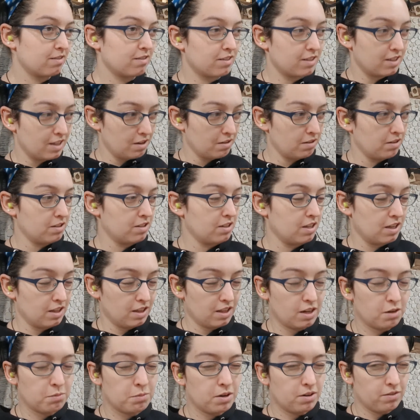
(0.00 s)
that is a
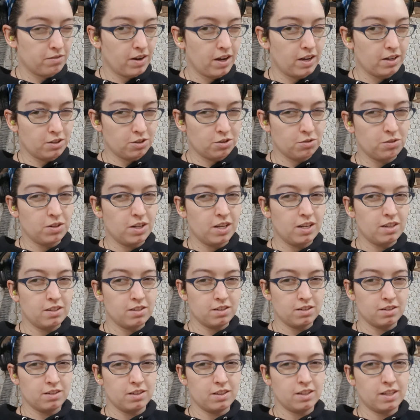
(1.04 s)
little bit of fine tuning
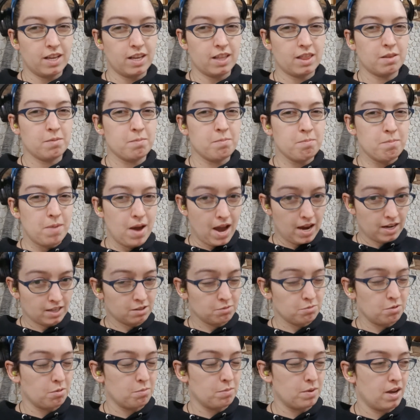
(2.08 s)
to get the
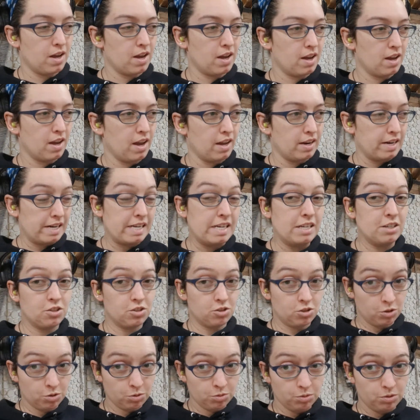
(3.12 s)
maximum at each
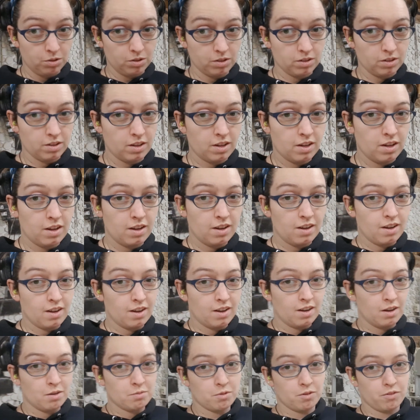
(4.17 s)
tool.
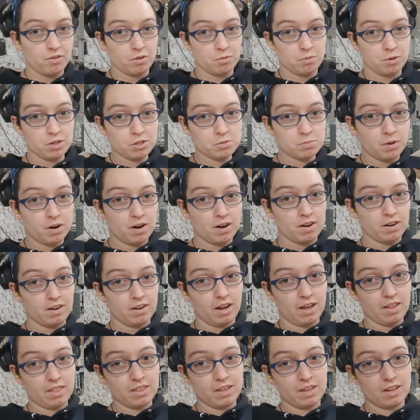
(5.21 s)
but for the most part,
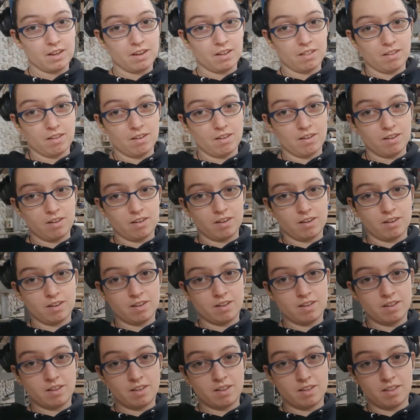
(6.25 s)
nothing along
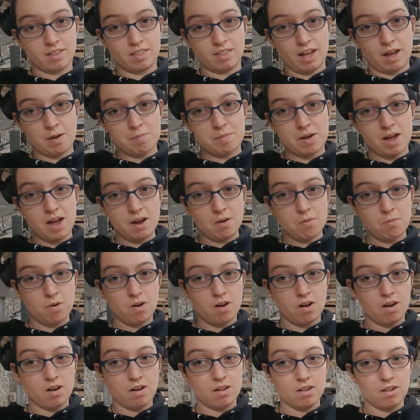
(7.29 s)
that back
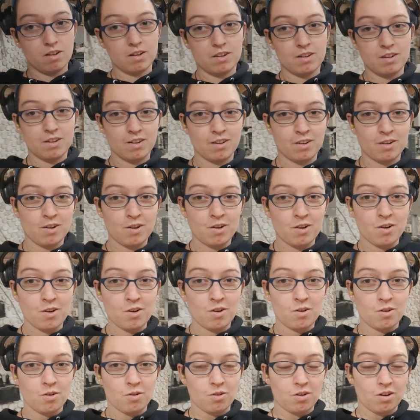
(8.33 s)
wall
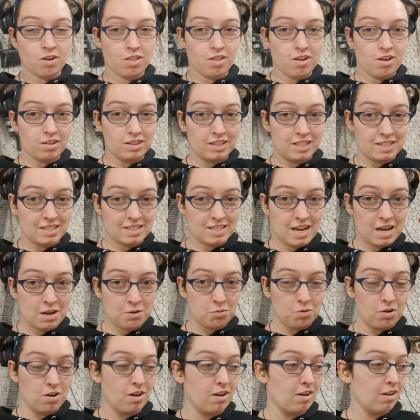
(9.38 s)
or along this side
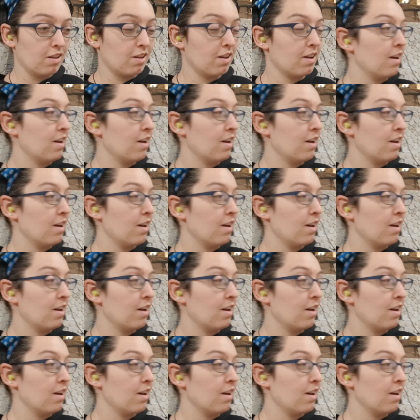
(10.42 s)
wall